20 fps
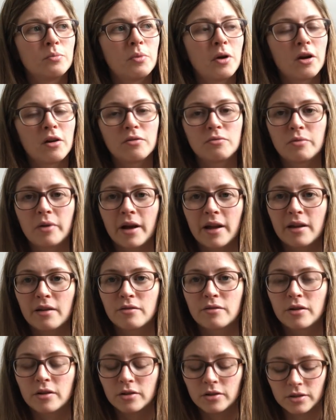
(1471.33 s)
part of why I
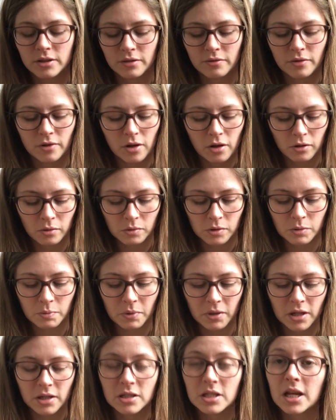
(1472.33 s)
found it difficult was
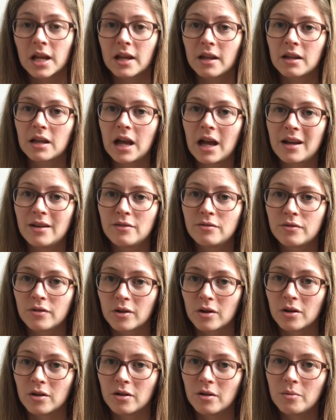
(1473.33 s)
because I had kind of
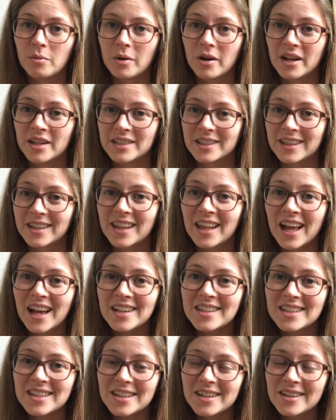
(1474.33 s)
forgotten what I did
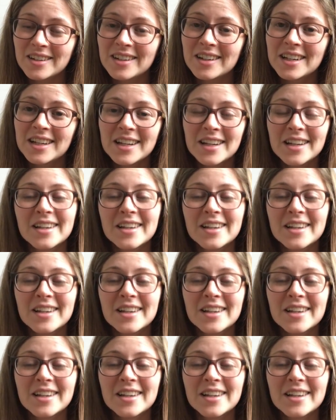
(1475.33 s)
last year.